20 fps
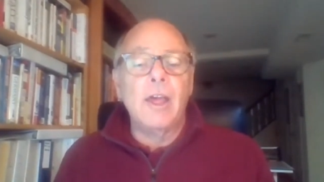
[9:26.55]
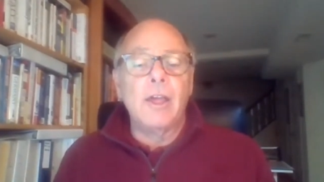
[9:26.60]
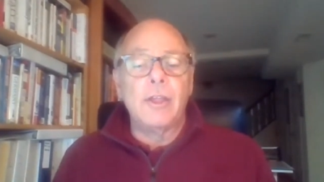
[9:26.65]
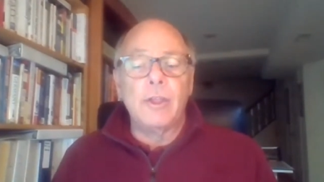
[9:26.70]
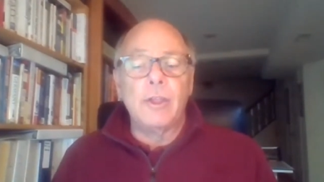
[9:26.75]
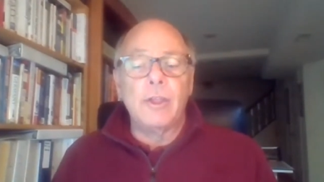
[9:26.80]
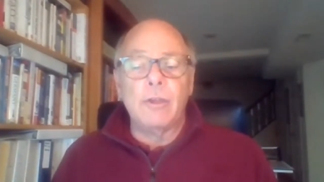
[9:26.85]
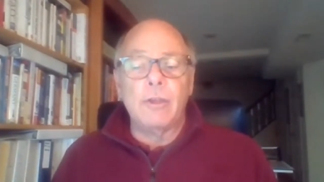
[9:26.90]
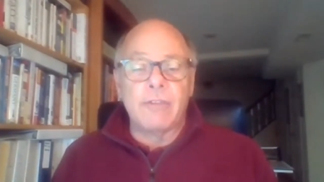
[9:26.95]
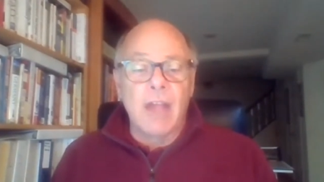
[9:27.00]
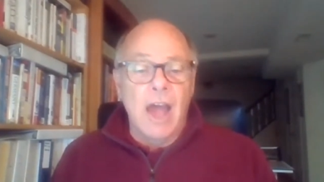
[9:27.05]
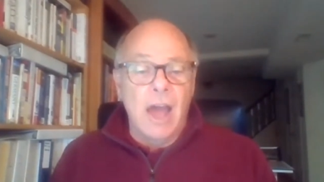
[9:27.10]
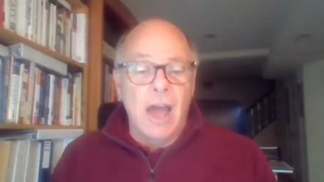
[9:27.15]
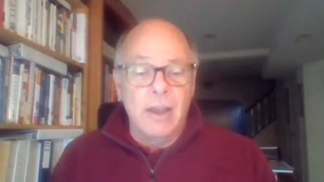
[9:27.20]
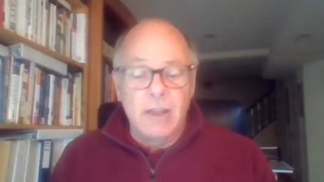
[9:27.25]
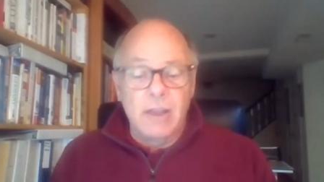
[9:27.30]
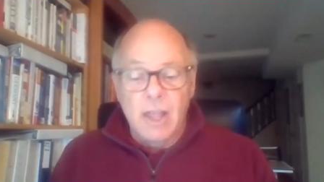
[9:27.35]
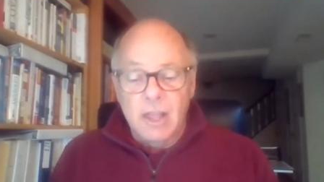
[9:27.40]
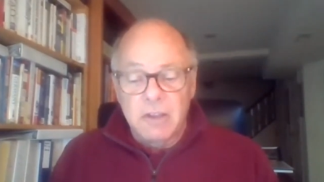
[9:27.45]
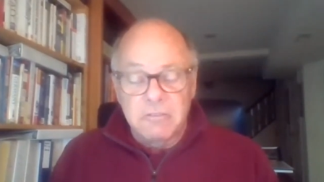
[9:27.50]
You've
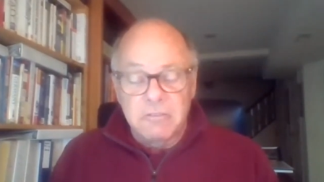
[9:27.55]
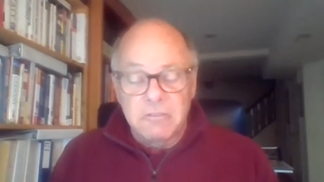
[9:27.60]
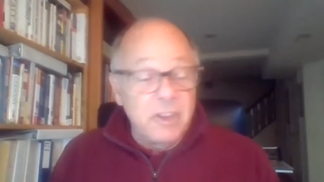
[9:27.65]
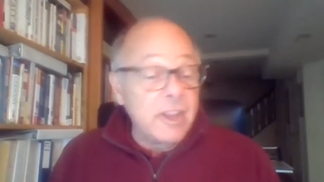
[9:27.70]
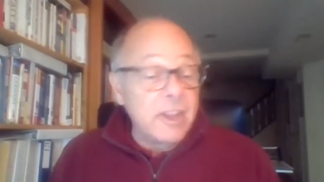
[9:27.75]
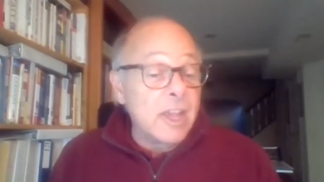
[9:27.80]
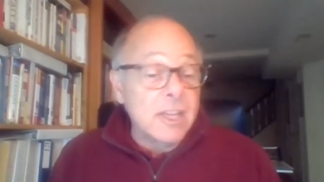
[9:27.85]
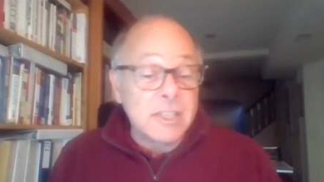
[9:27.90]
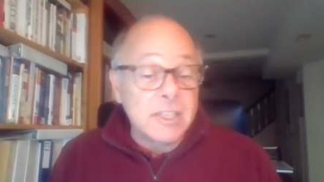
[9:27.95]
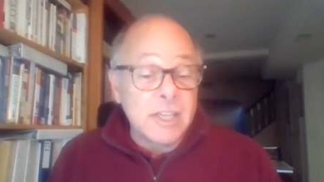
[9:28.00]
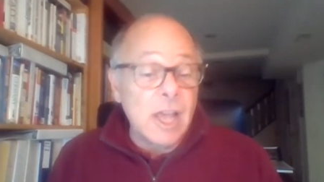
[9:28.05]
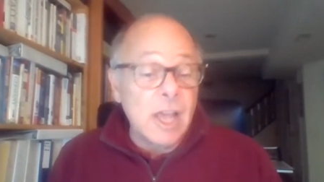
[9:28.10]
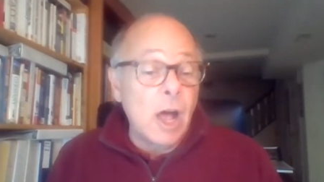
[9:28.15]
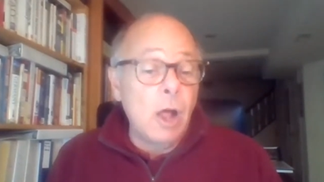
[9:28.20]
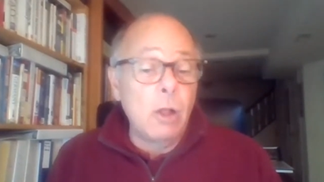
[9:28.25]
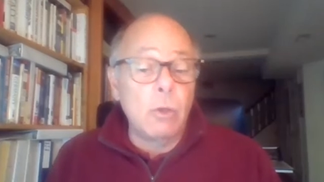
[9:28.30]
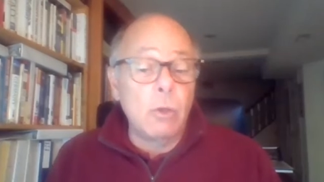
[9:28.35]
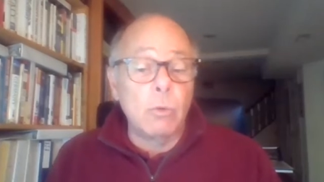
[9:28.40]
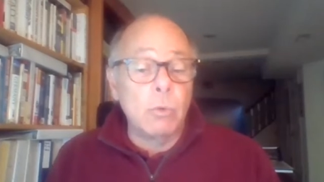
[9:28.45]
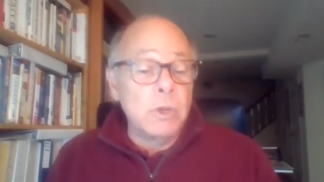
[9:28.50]
got
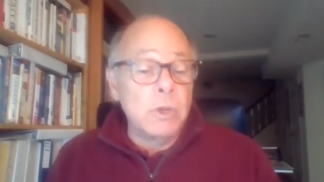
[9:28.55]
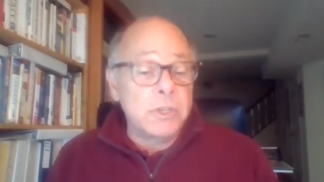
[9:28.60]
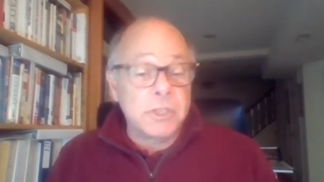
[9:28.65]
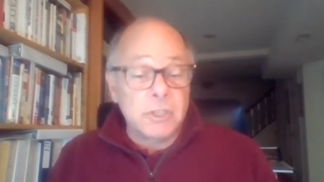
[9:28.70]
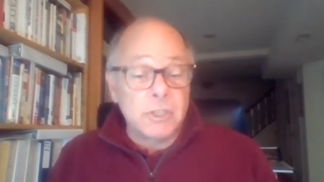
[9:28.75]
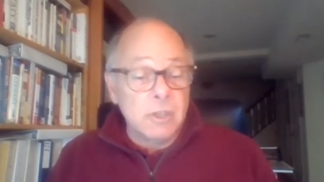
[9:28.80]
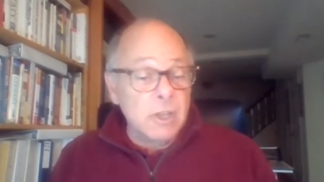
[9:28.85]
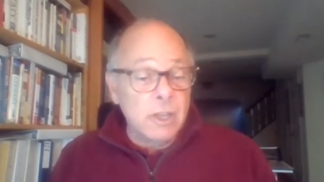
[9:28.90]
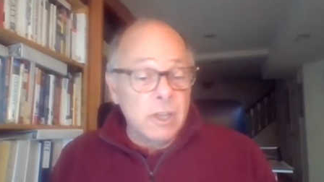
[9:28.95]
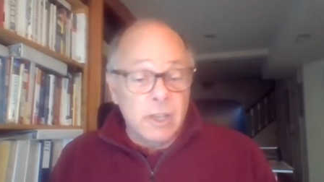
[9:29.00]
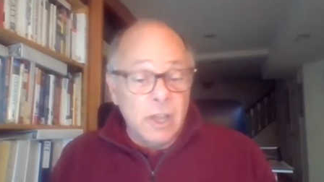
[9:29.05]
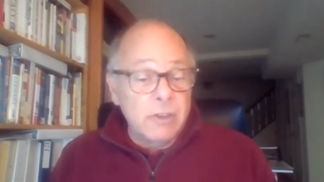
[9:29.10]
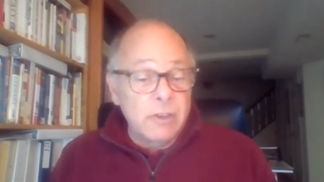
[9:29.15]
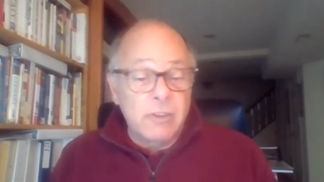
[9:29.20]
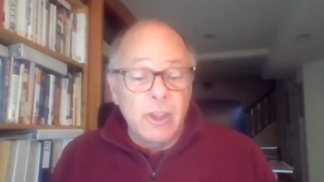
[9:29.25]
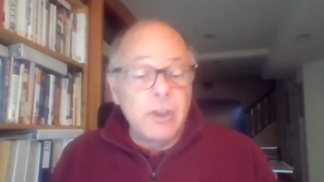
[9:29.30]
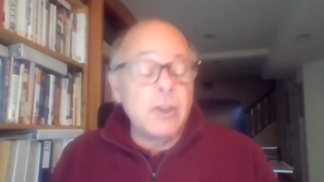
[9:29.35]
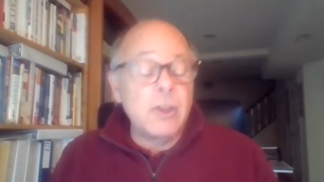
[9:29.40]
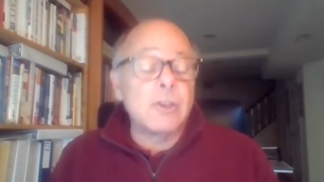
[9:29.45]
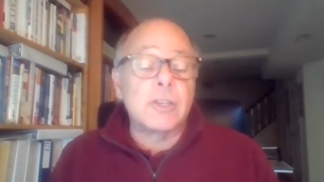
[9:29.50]
DSL, which it
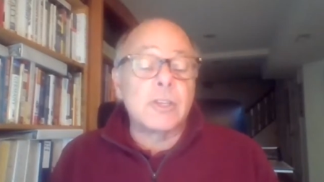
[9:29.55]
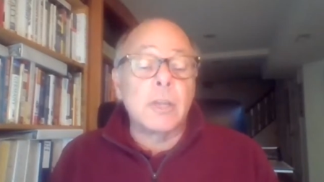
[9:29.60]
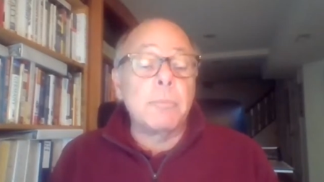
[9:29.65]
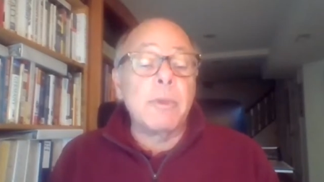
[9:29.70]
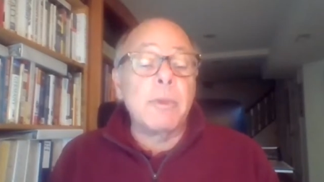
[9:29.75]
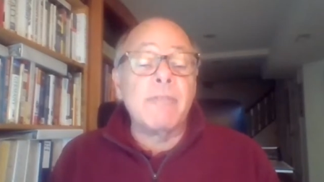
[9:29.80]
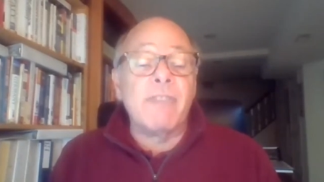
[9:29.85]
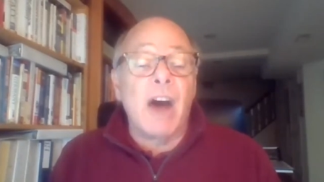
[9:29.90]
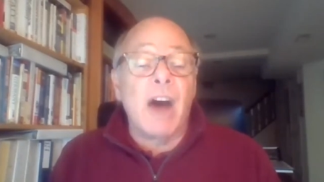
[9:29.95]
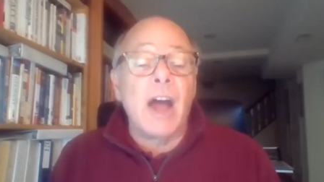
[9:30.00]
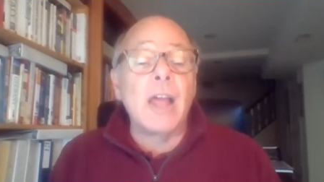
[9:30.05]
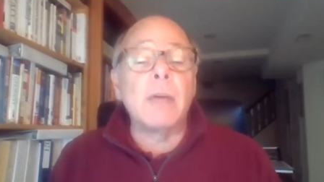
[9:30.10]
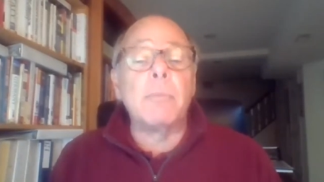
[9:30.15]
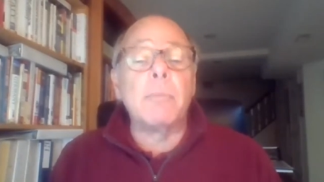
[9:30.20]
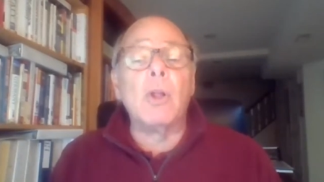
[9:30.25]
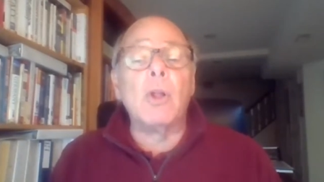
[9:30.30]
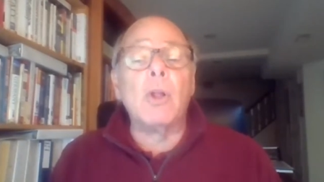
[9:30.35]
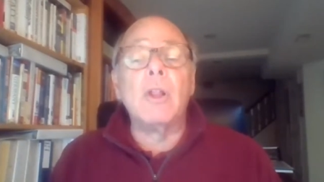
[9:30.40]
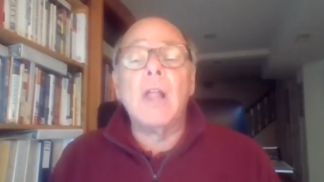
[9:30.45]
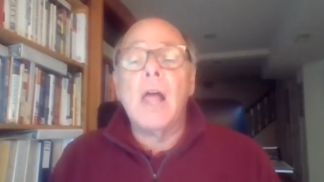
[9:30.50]
continues to be
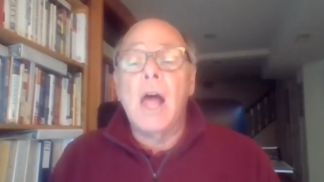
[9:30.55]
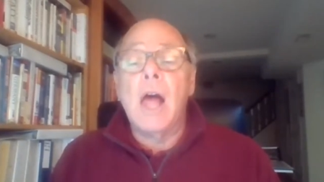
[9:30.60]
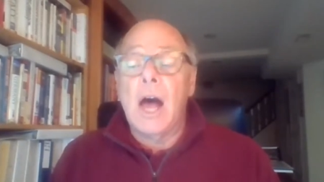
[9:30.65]
viable.